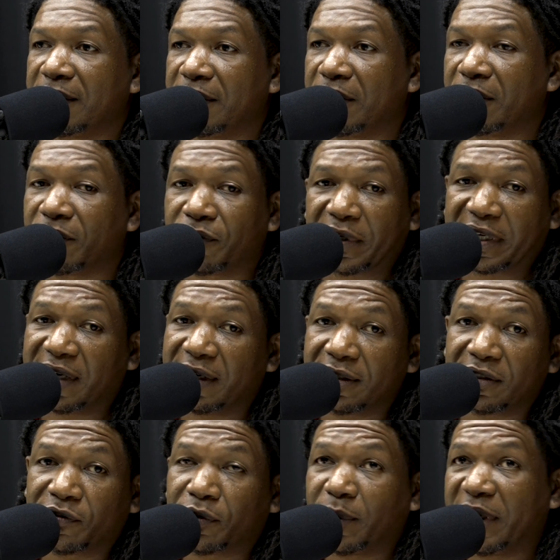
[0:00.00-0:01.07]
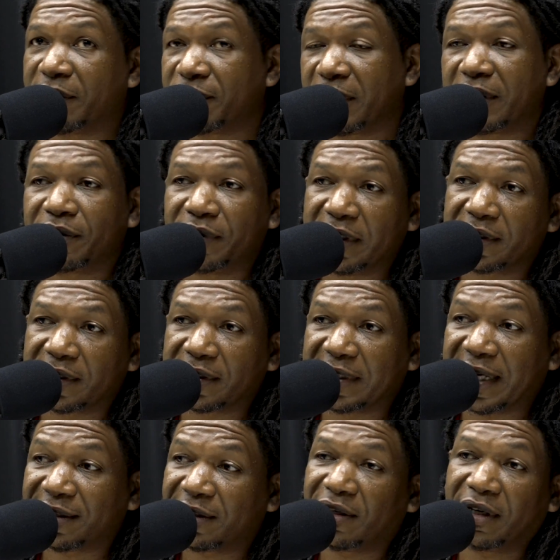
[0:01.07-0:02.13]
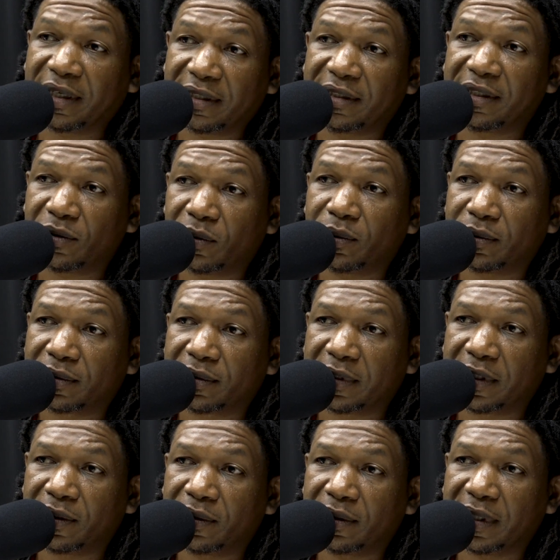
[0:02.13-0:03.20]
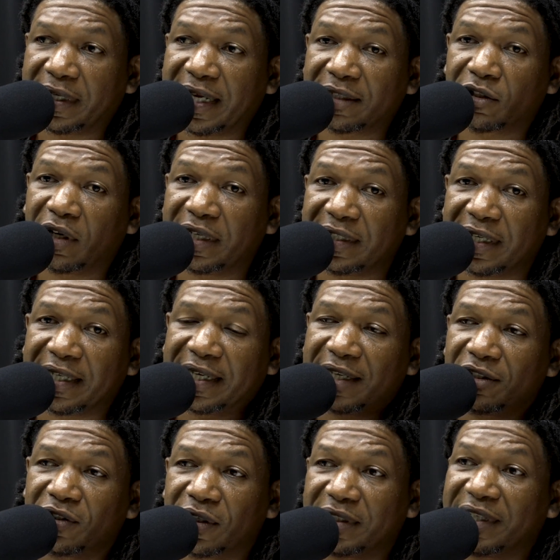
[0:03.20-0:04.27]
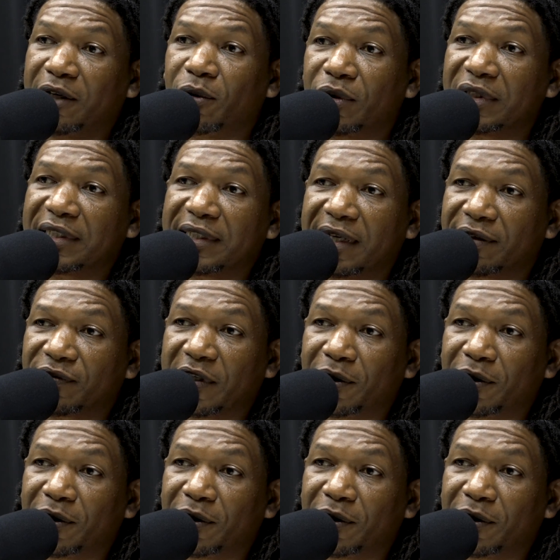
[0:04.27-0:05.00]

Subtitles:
You know, for kids or for whatever other reasons. That's loyalty too. You know, and that's loyalty against their own self.